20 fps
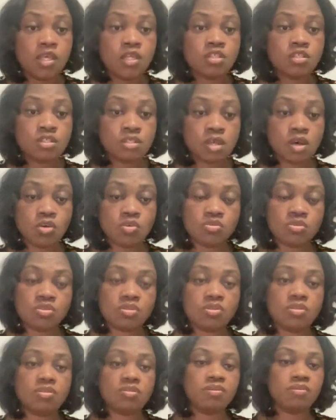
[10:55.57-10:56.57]
So
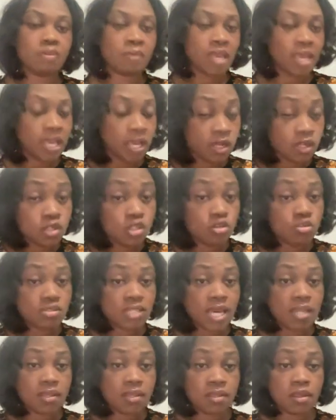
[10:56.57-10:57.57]
include
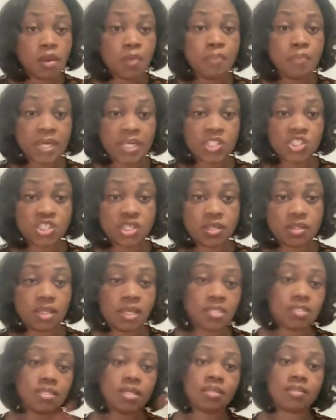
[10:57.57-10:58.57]
that in your budget.
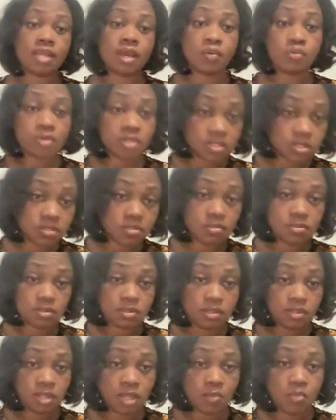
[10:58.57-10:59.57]
Like I said, that was
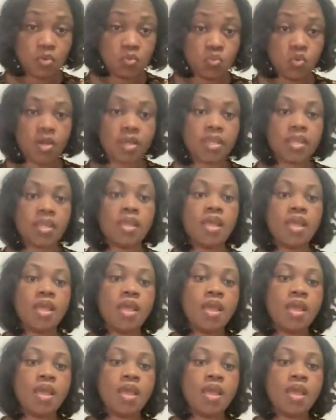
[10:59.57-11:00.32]
number one.